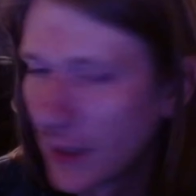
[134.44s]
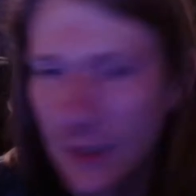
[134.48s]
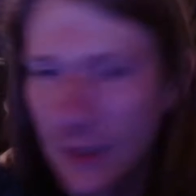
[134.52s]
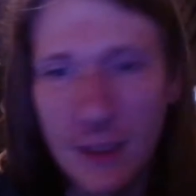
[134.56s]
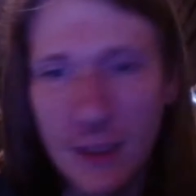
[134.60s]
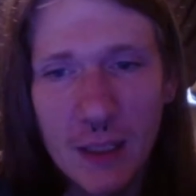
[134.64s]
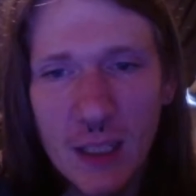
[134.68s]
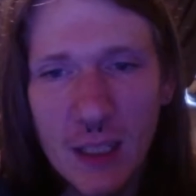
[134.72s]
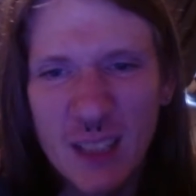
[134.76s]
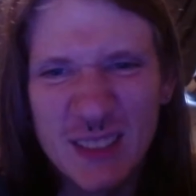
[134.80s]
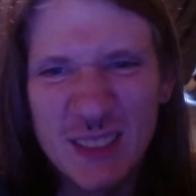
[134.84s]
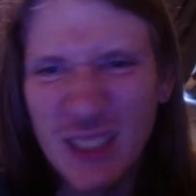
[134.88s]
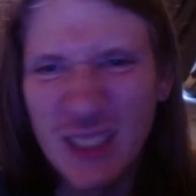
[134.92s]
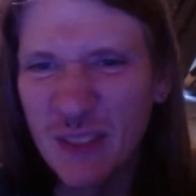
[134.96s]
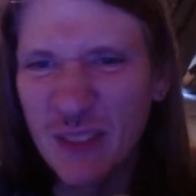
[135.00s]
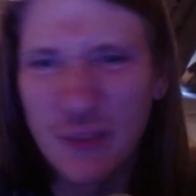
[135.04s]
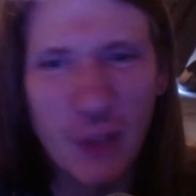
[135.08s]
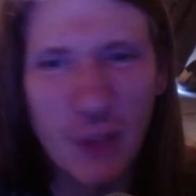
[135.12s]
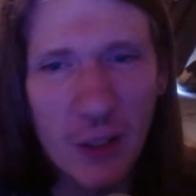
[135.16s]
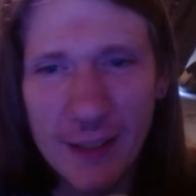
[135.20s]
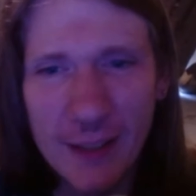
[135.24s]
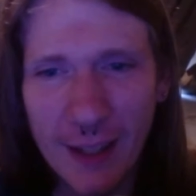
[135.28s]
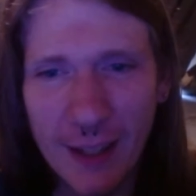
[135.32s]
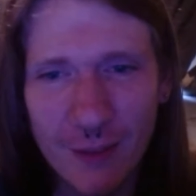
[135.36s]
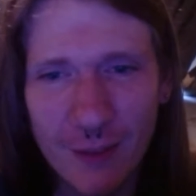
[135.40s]
said
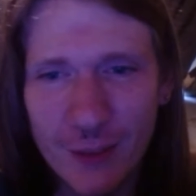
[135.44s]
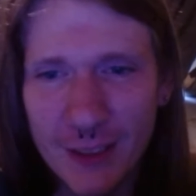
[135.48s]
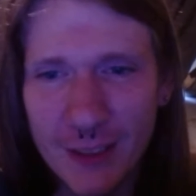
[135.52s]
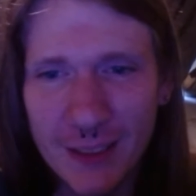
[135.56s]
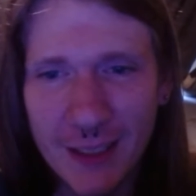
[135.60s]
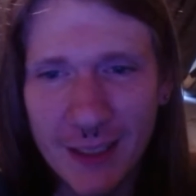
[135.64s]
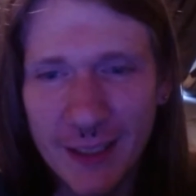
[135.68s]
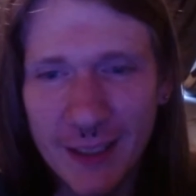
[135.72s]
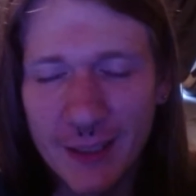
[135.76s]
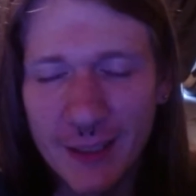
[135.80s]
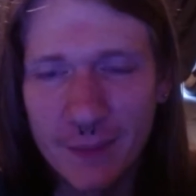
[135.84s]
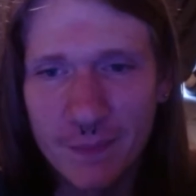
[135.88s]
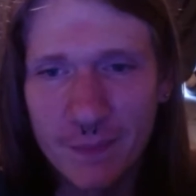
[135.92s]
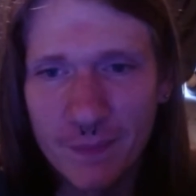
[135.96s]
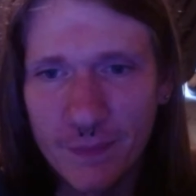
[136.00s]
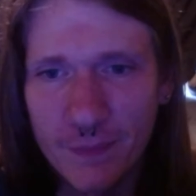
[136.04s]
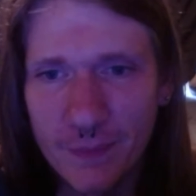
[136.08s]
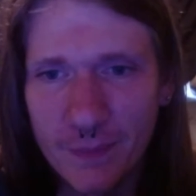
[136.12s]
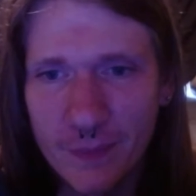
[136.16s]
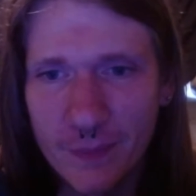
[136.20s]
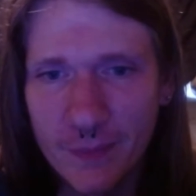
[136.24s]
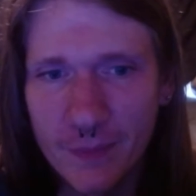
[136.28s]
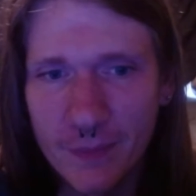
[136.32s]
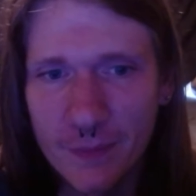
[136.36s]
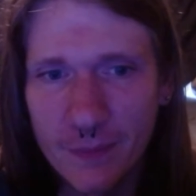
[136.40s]
fuck everything,
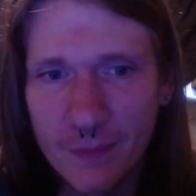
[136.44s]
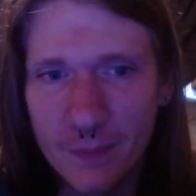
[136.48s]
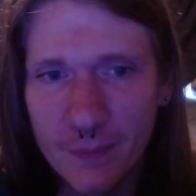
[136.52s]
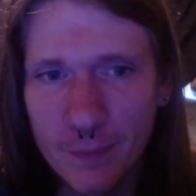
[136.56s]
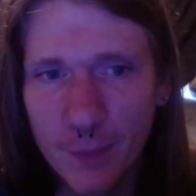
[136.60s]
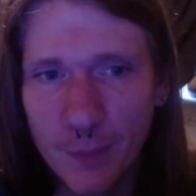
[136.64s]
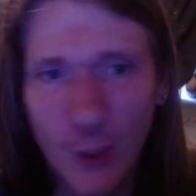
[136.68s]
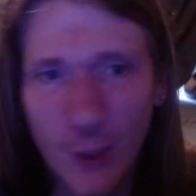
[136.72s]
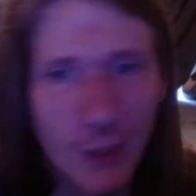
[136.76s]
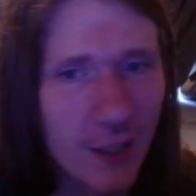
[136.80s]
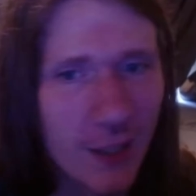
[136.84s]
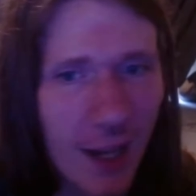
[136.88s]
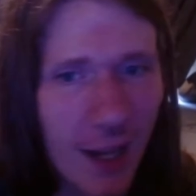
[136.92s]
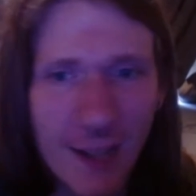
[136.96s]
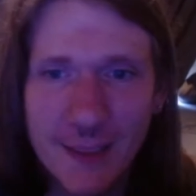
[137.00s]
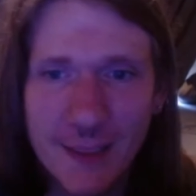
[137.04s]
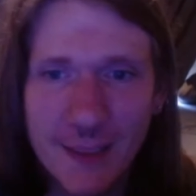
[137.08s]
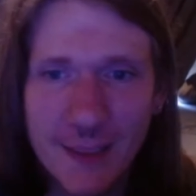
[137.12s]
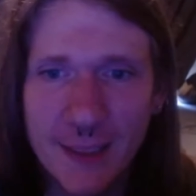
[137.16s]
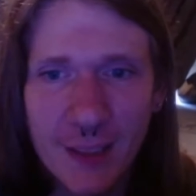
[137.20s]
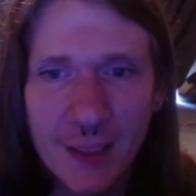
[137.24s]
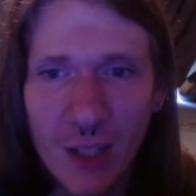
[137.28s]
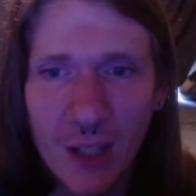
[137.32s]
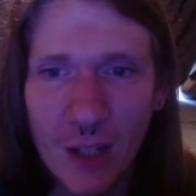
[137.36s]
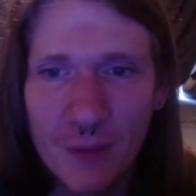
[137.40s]
put
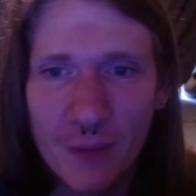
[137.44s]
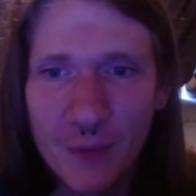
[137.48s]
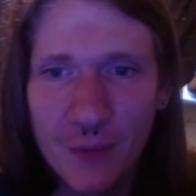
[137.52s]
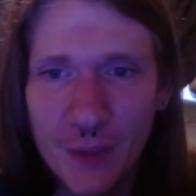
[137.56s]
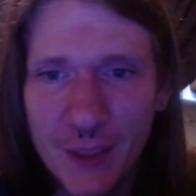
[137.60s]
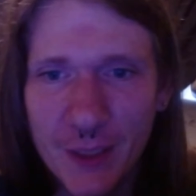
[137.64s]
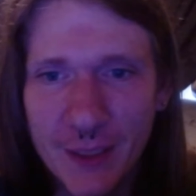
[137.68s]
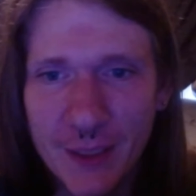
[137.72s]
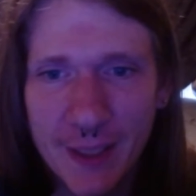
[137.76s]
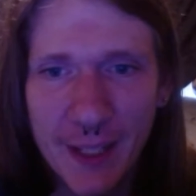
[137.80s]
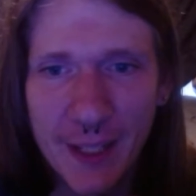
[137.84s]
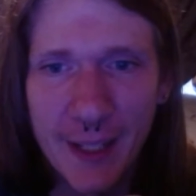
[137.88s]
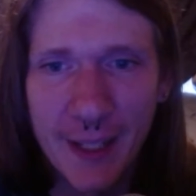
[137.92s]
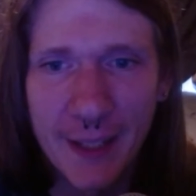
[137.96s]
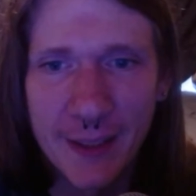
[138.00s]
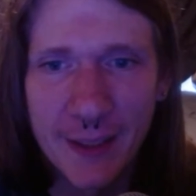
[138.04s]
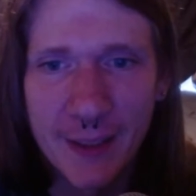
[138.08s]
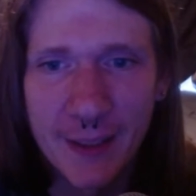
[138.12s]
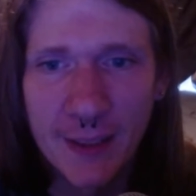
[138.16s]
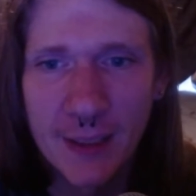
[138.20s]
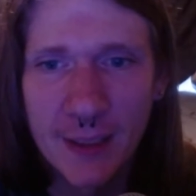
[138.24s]
content off for the day,